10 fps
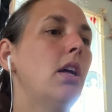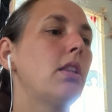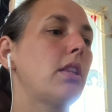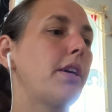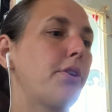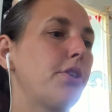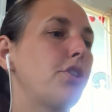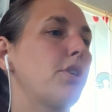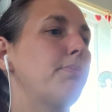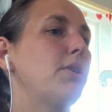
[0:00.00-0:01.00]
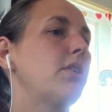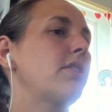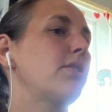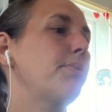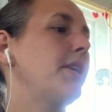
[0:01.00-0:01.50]
literature
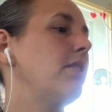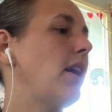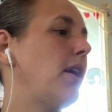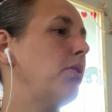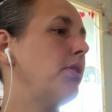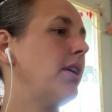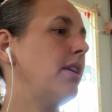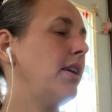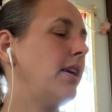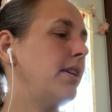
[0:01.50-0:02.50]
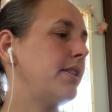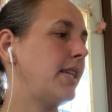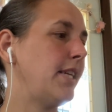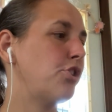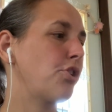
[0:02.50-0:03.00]
books to read aloud,
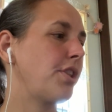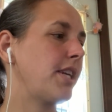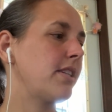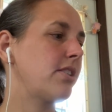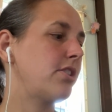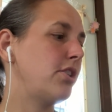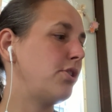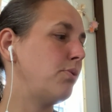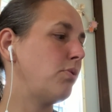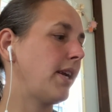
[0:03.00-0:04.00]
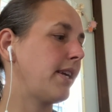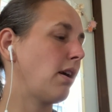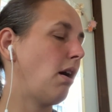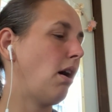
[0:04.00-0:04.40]
nature things to do like